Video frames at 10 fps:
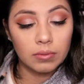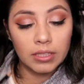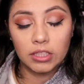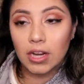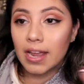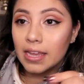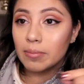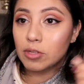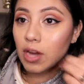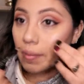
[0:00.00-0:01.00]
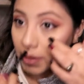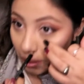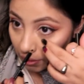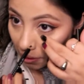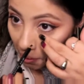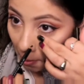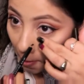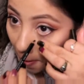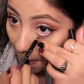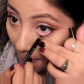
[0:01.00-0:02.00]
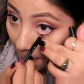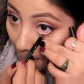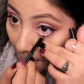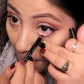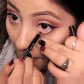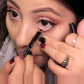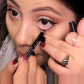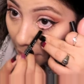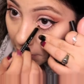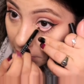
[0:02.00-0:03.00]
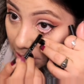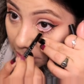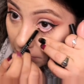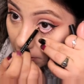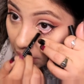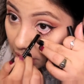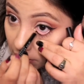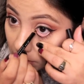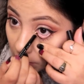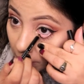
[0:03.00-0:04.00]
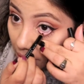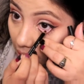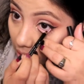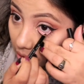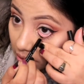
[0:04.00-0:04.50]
which I keep jamming in there, and it just keeps getting so bad.